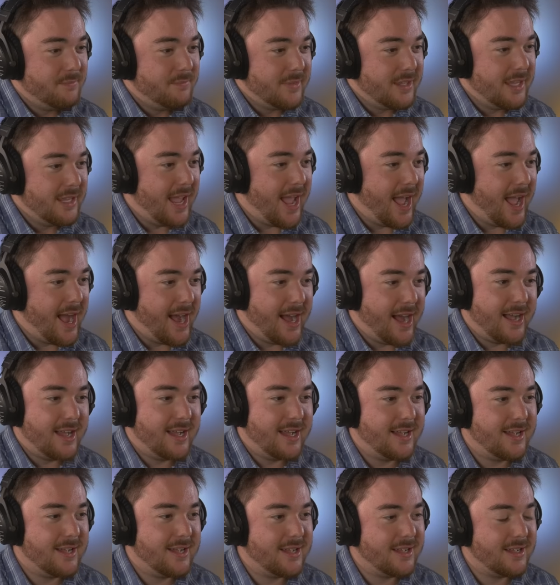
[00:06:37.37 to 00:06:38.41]
Yeah,
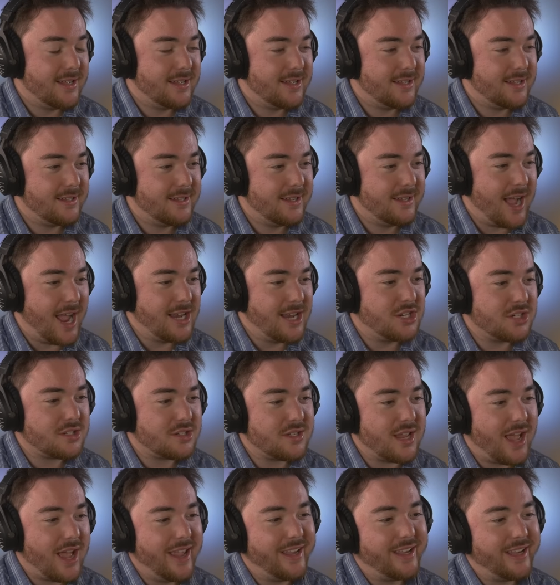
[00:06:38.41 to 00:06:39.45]
I
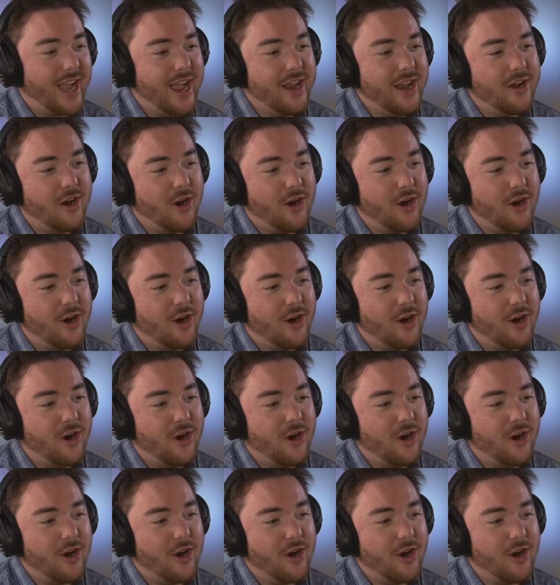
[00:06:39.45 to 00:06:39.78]
kind